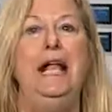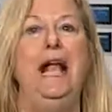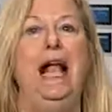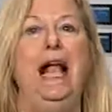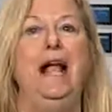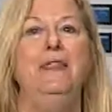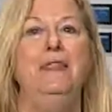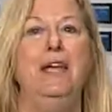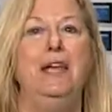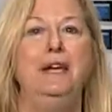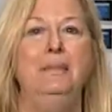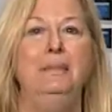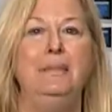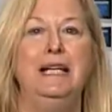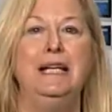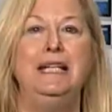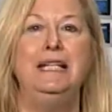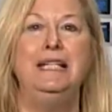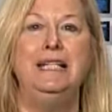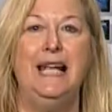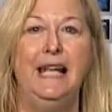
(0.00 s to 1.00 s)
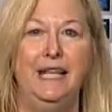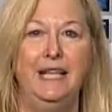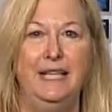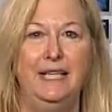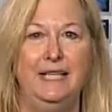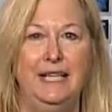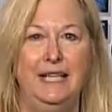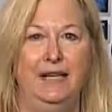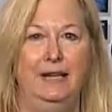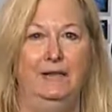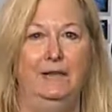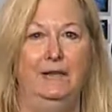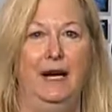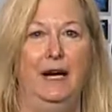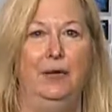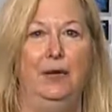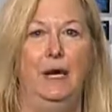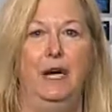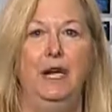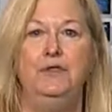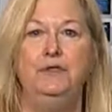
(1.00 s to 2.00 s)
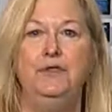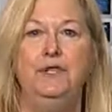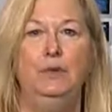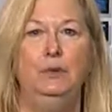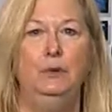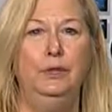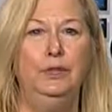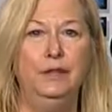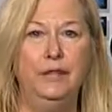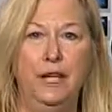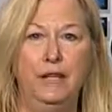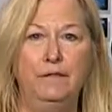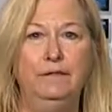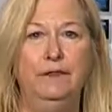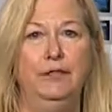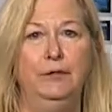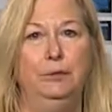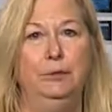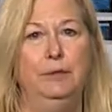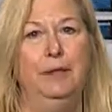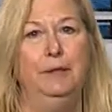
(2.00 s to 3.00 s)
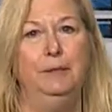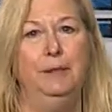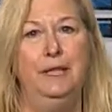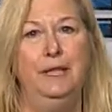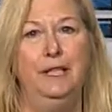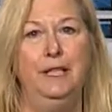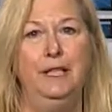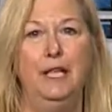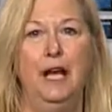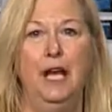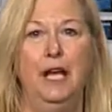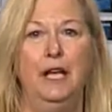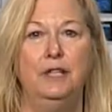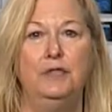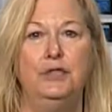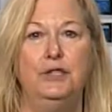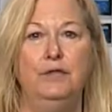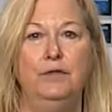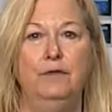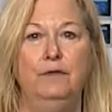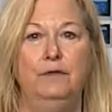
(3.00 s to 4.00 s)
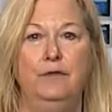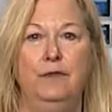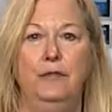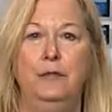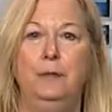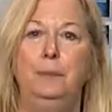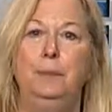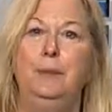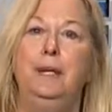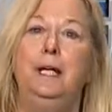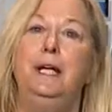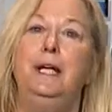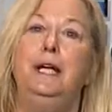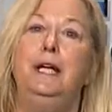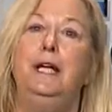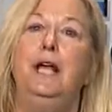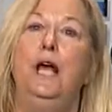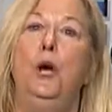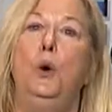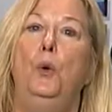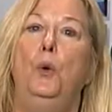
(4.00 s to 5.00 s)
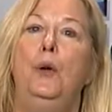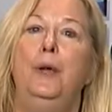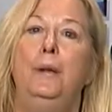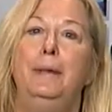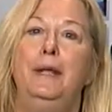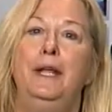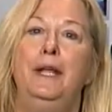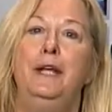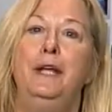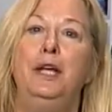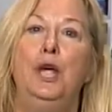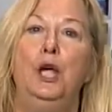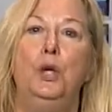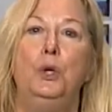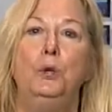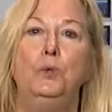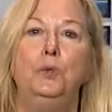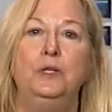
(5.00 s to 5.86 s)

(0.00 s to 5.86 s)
And then in my second half hour, I have two lovely women, uh, two Philippine women who